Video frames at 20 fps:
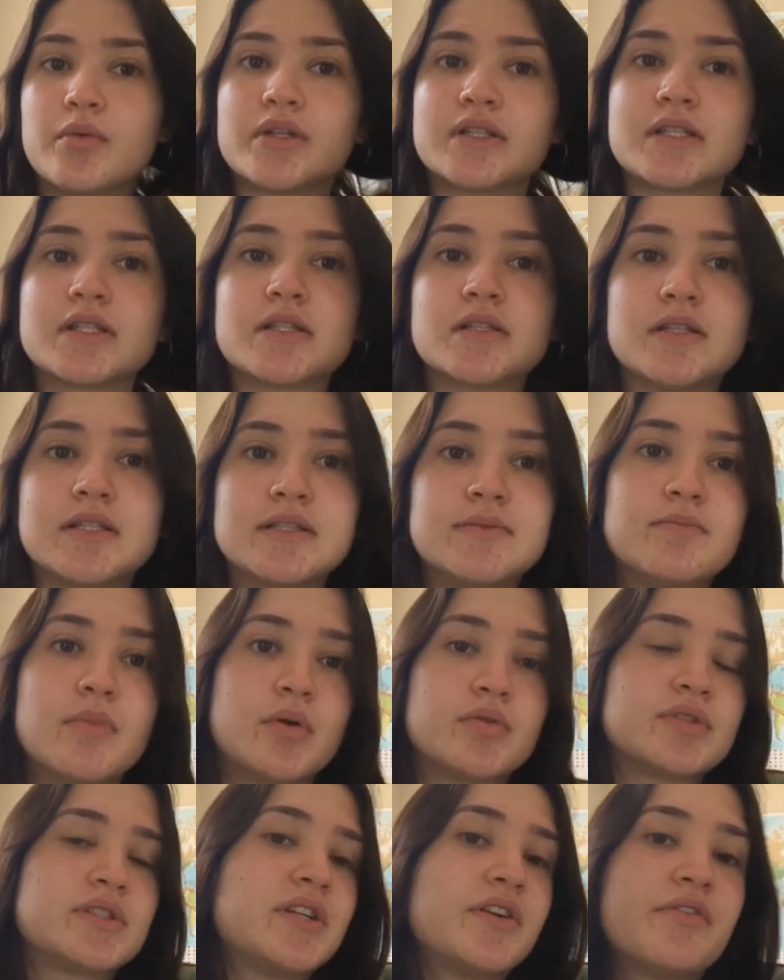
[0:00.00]
what's the
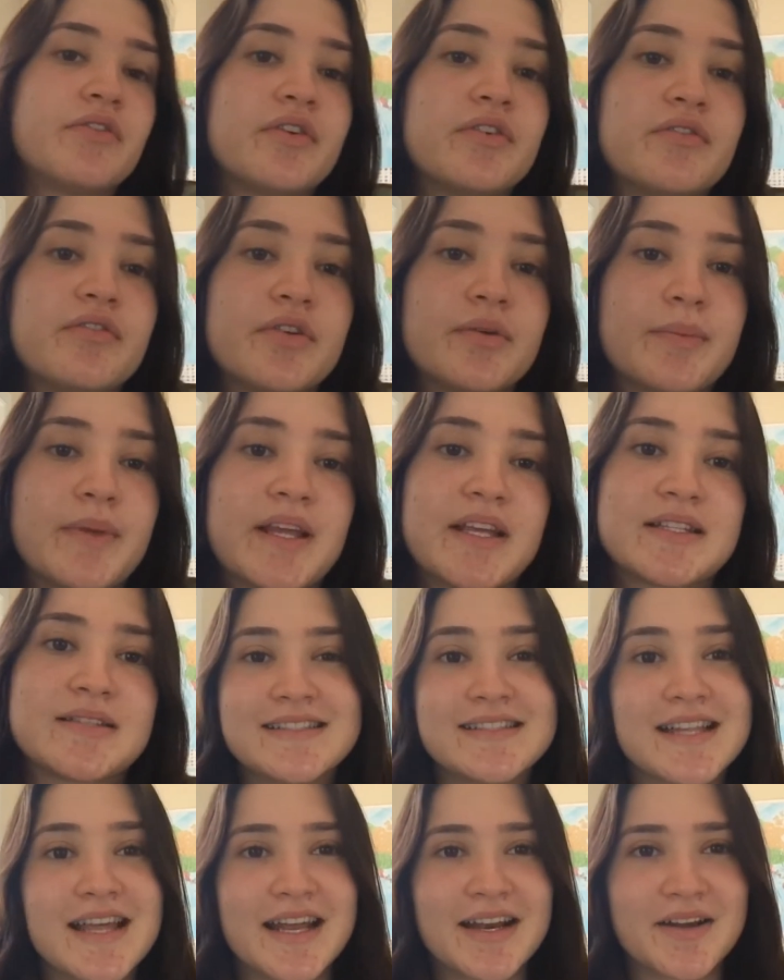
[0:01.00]
most different for me is
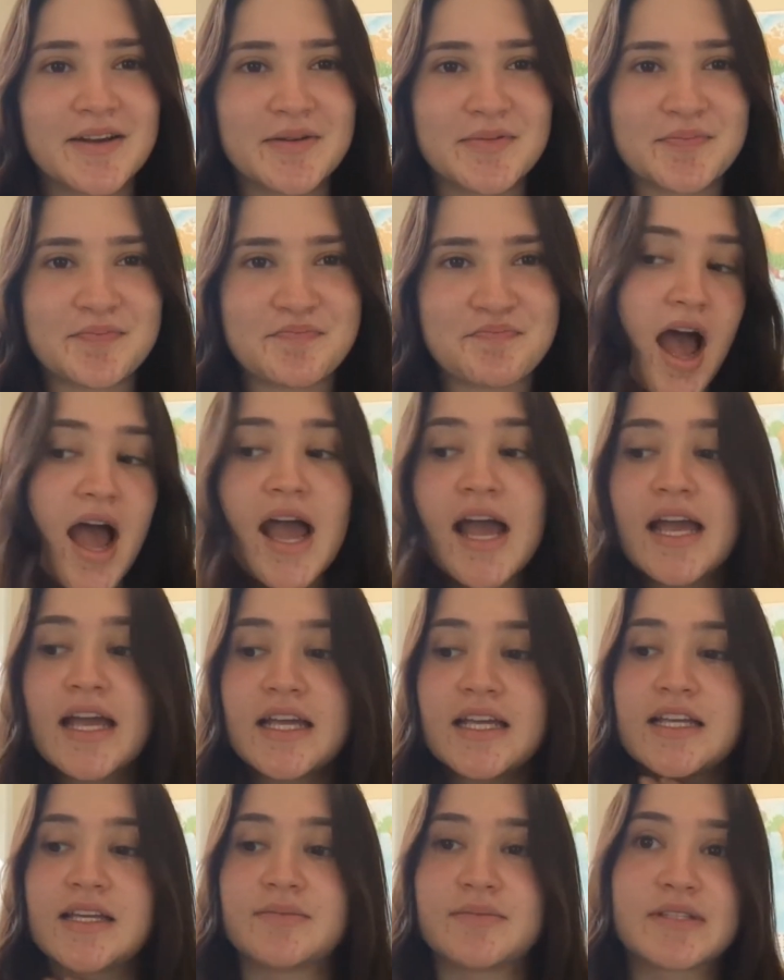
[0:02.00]
that
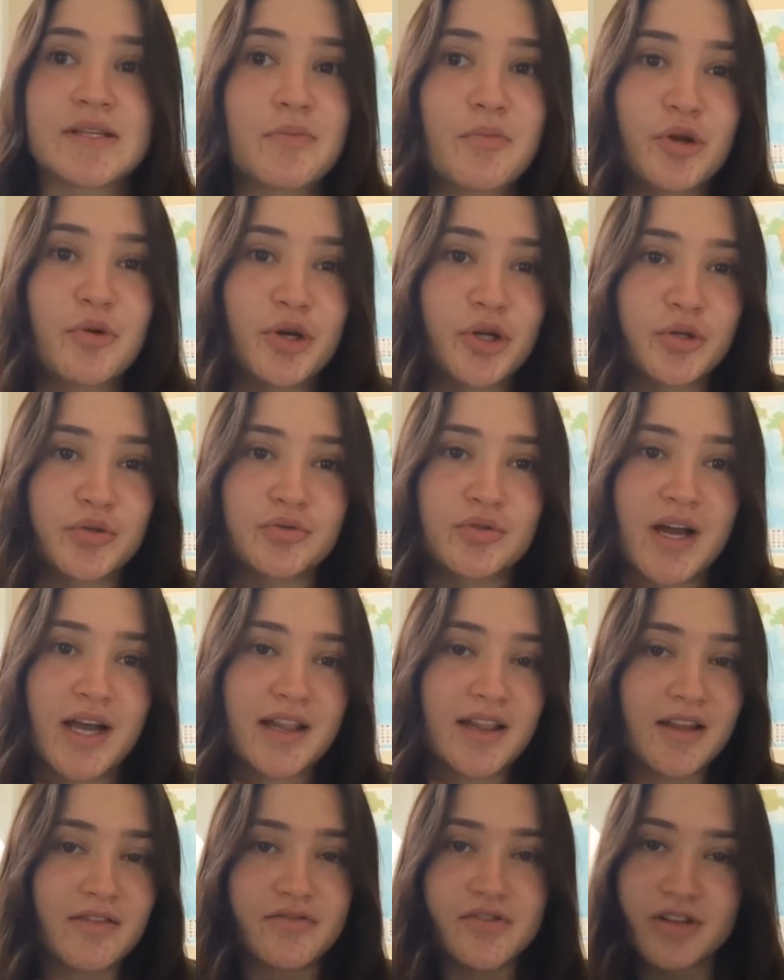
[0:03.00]
I am someone who,
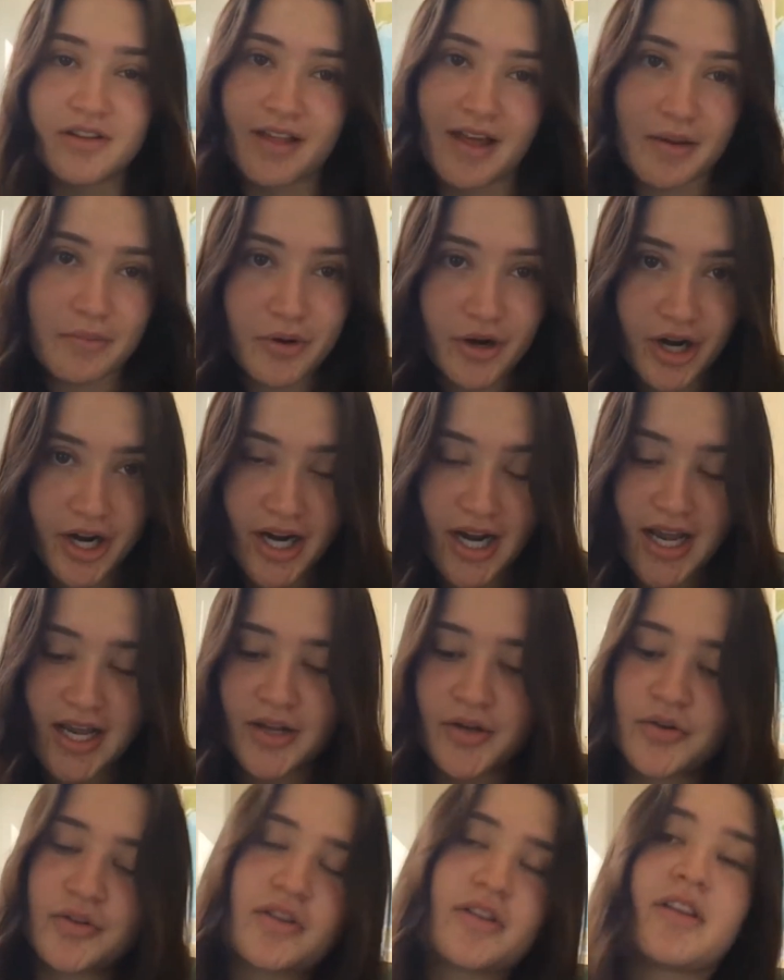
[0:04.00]
I love the library. I
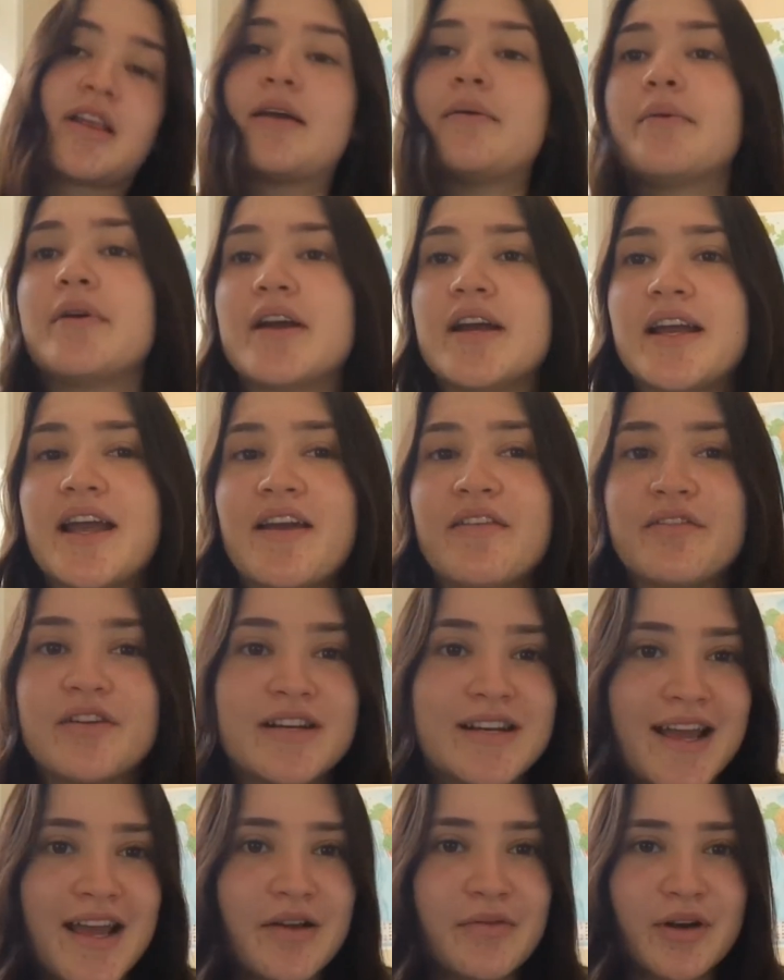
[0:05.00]
go to the library
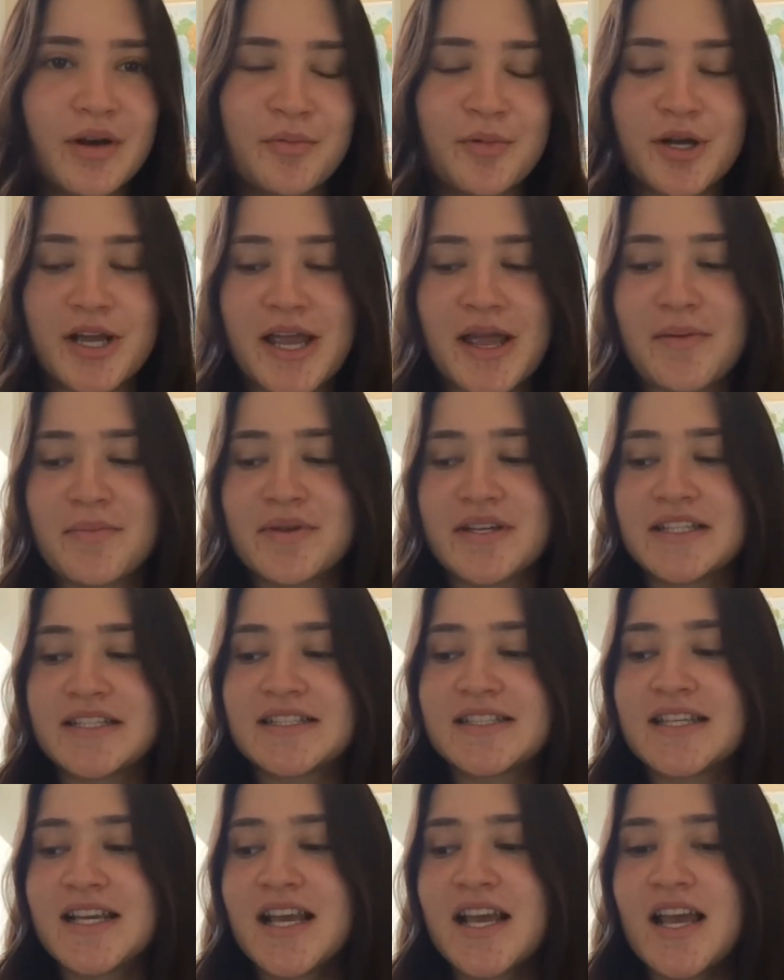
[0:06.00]
every day when I'm on
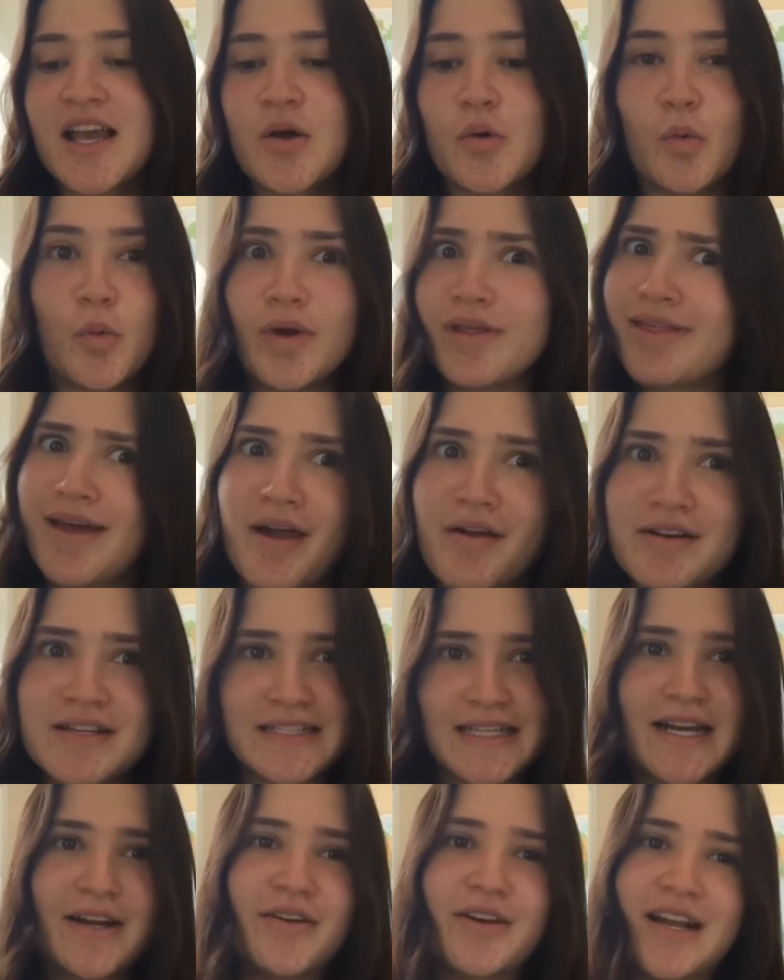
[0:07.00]
campus, without
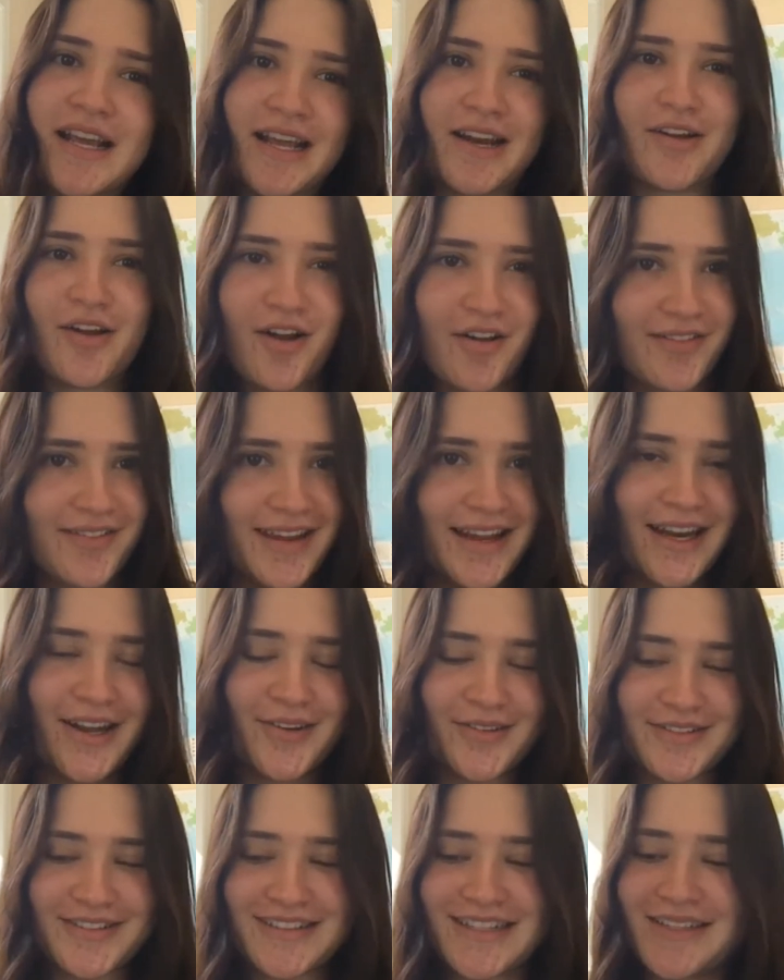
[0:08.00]
a doubt. I get a coffee and I
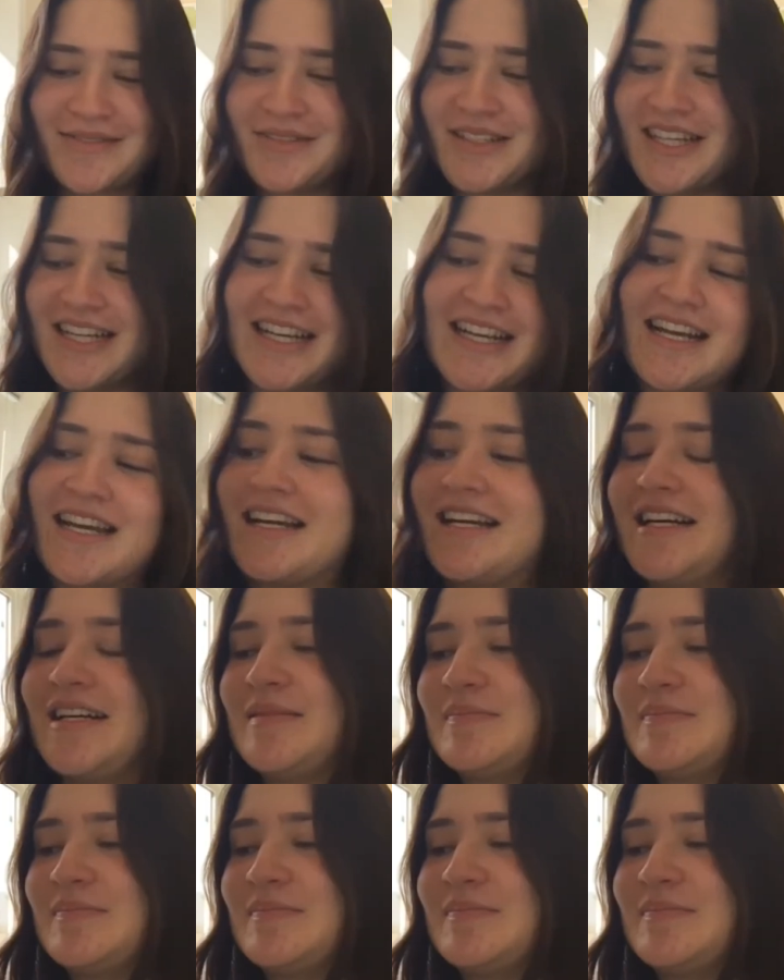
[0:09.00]
go to the library